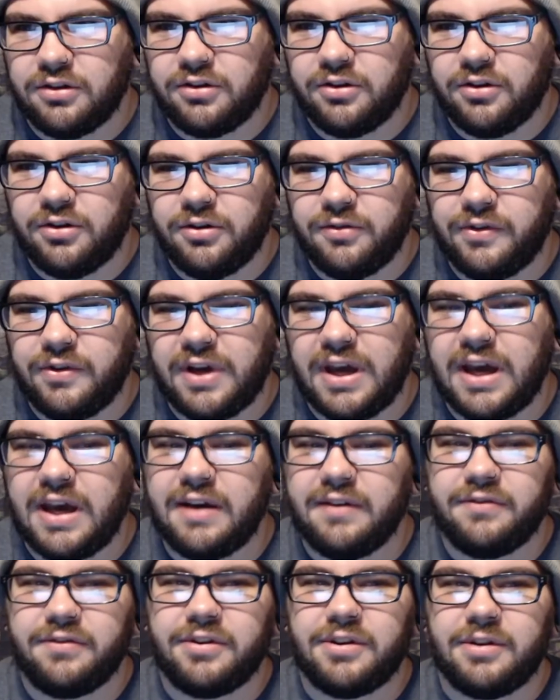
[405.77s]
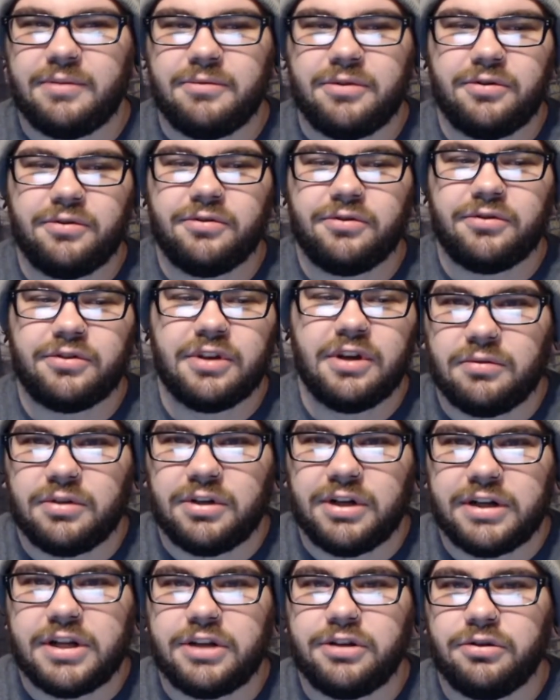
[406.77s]
So if you have some of those
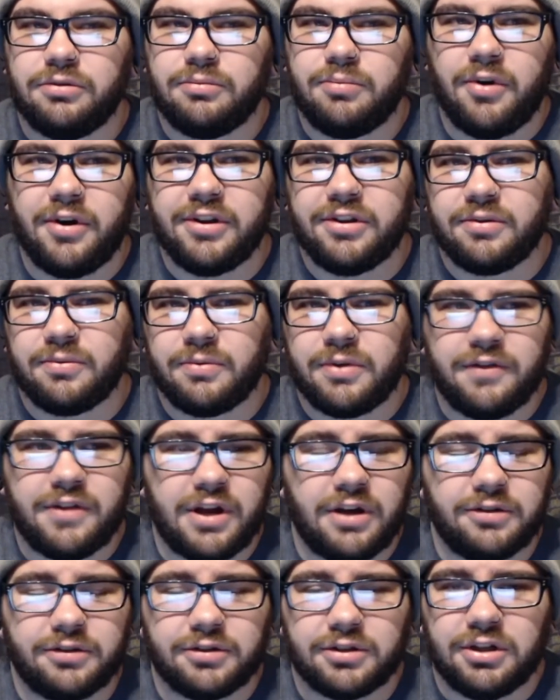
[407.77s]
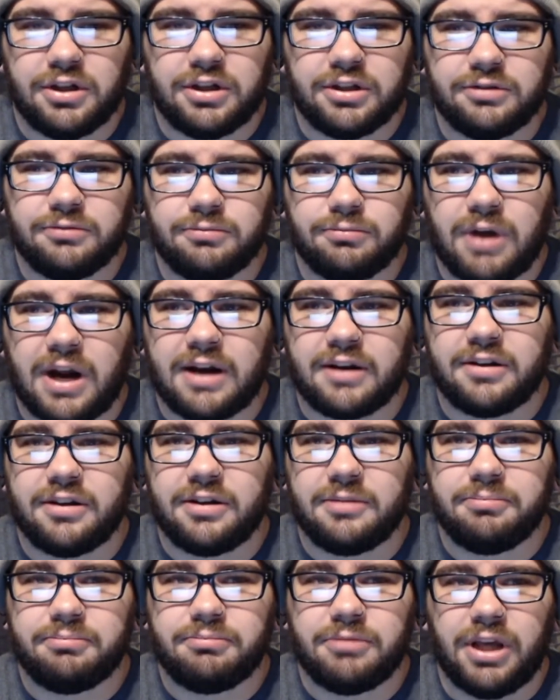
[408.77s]
Nintendo points, whatever the hell they're called, racked
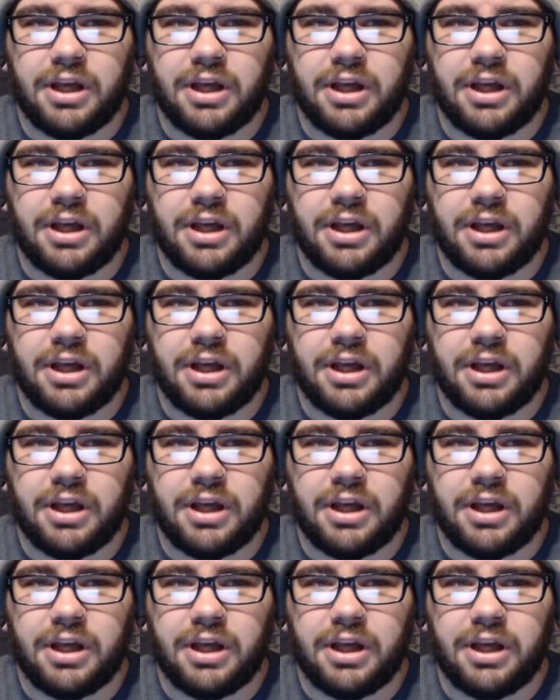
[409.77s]
up,